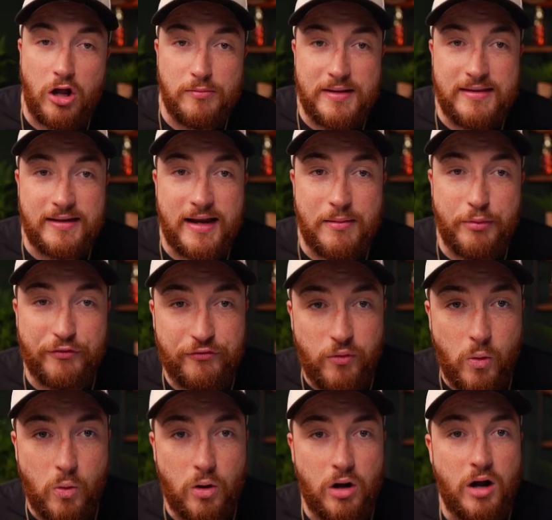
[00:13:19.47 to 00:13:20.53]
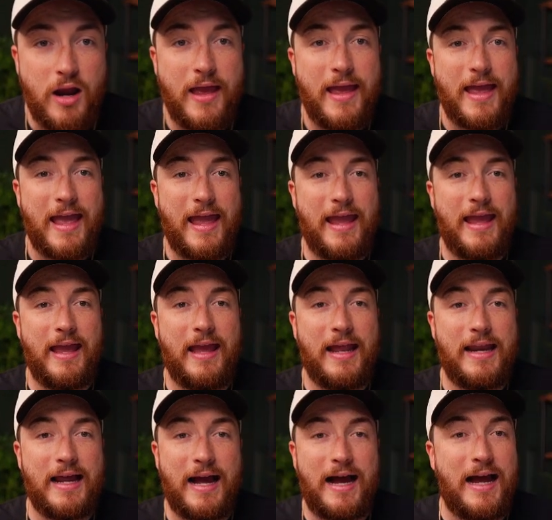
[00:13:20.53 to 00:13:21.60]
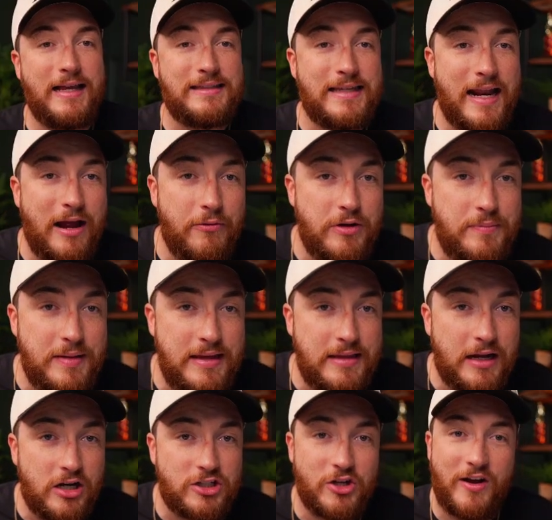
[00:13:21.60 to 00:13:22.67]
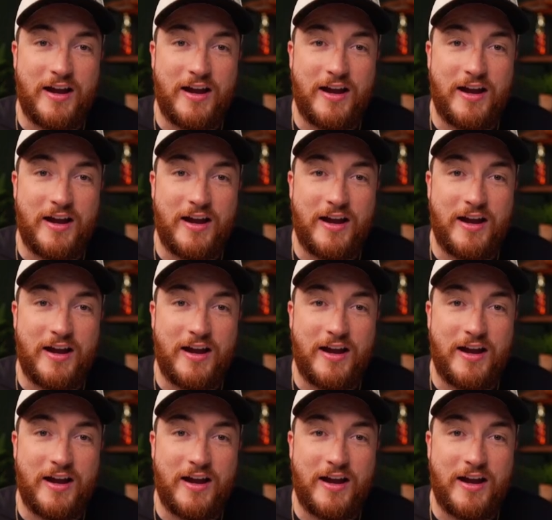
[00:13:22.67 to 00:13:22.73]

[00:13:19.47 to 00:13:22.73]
me the day before, and I said I would be there, so I